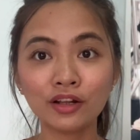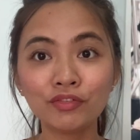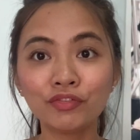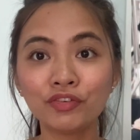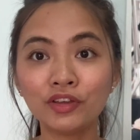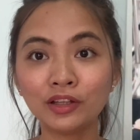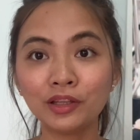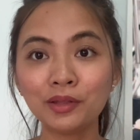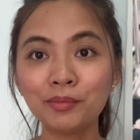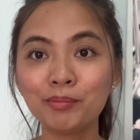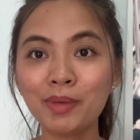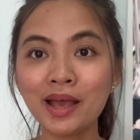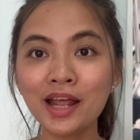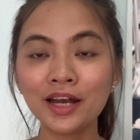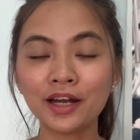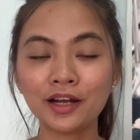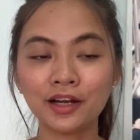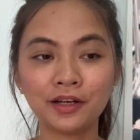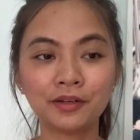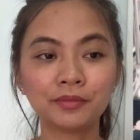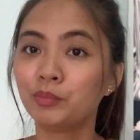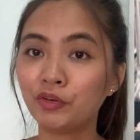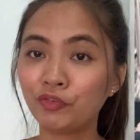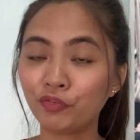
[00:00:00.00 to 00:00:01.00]
feeling
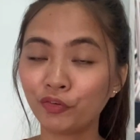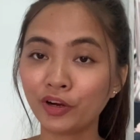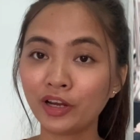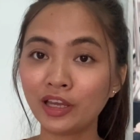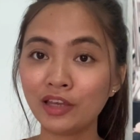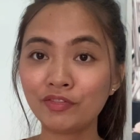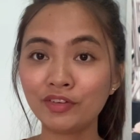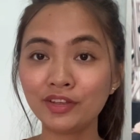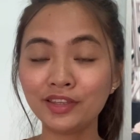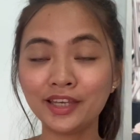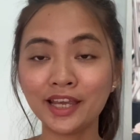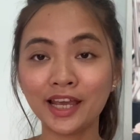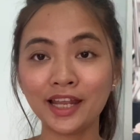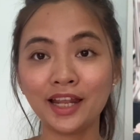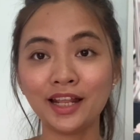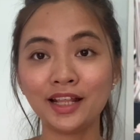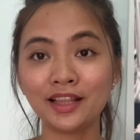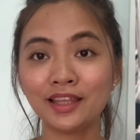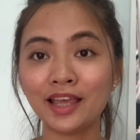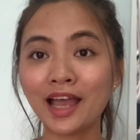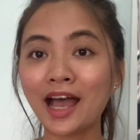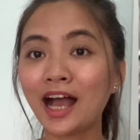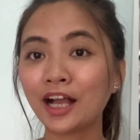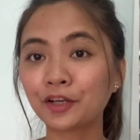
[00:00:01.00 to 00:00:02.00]
better. Before even
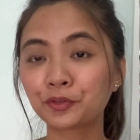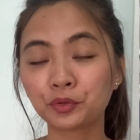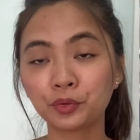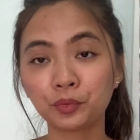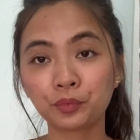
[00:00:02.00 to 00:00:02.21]
getting the actual